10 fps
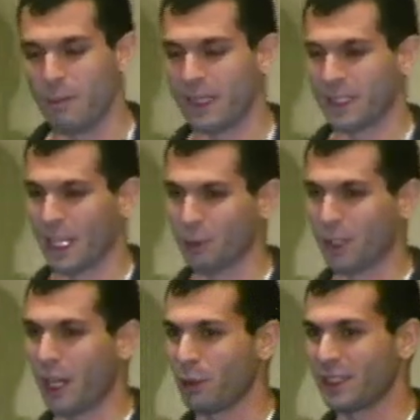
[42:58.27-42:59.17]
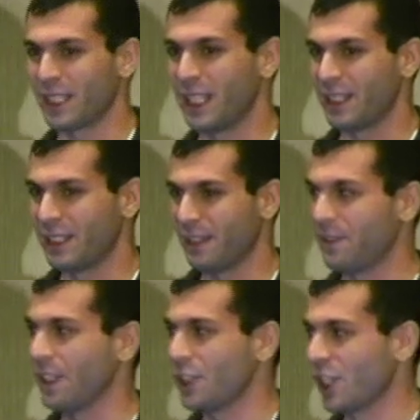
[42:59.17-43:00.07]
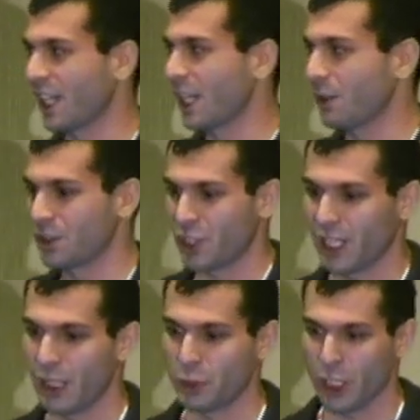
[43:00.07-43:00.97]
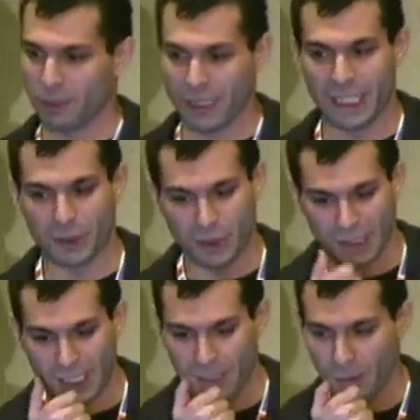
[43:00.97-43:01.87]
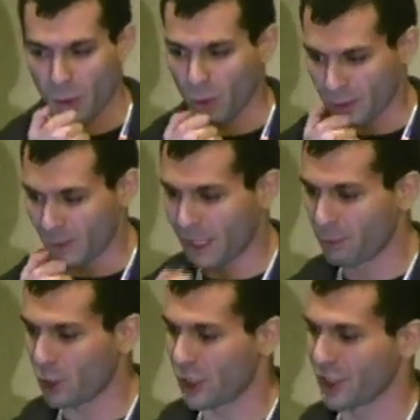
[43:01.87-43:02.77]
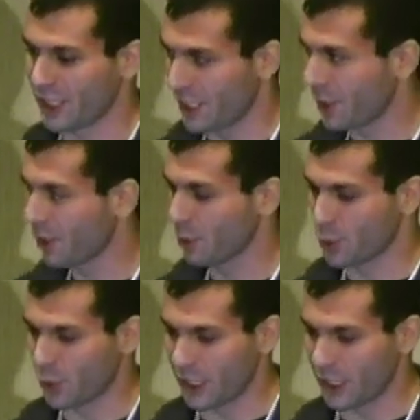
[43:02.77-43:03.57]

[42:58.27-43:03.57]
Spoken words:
But I would say that definitely check out Jack Manino's OWASP top 10 project and the GoDroid